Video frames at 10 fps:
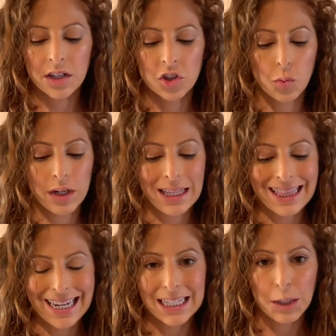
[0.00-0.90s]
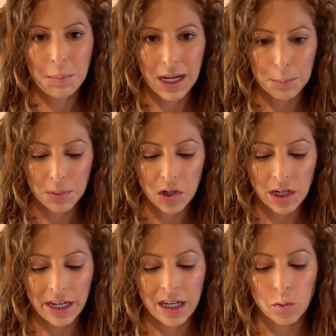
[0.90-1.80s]
You want to line the paper,
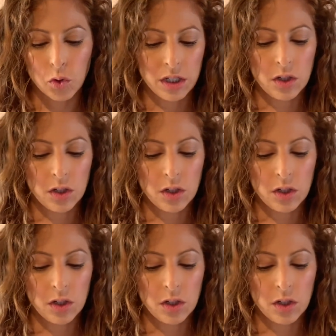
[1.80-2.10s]
and we're going